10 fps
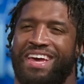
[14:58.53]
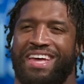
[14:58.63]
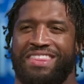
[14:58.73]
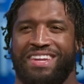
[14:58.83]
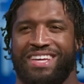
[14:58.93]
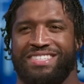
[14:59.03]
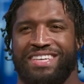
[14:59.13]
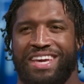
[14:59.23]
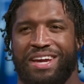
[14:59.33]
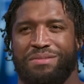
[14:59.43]
And then I see
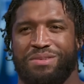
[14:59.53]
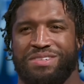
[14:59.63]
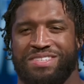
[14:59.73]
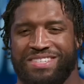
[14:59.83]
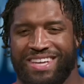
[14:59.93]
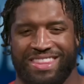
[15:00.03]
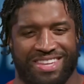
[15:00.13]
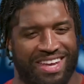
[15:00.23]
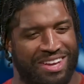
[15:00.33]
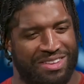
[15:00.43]
cameras, and
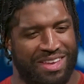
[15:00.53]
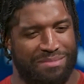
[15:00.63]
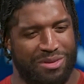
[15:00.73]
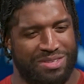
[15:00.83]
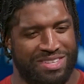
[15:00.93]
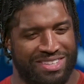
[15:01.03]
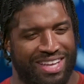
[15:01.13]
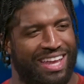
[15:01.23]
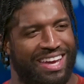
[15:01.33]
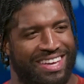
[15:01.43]
then I hear that music,
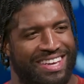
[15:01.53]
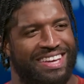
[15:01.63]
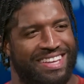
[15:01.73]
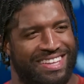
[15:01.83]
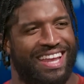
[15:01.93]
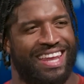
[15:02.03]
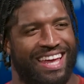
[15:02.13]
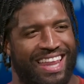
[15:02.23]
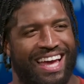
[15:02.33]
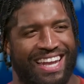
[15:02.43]

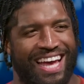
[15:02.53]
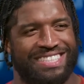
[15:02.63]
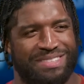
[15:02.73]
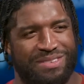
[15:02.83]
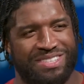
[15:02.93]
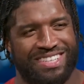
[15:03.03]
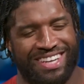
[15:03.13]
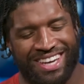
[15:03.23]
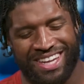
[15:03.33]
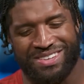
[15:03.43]
that classic music.
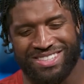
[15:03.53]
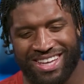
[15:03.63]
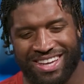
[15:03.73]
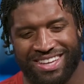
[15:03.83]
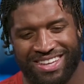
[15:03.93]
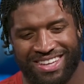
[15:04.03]
And I was like,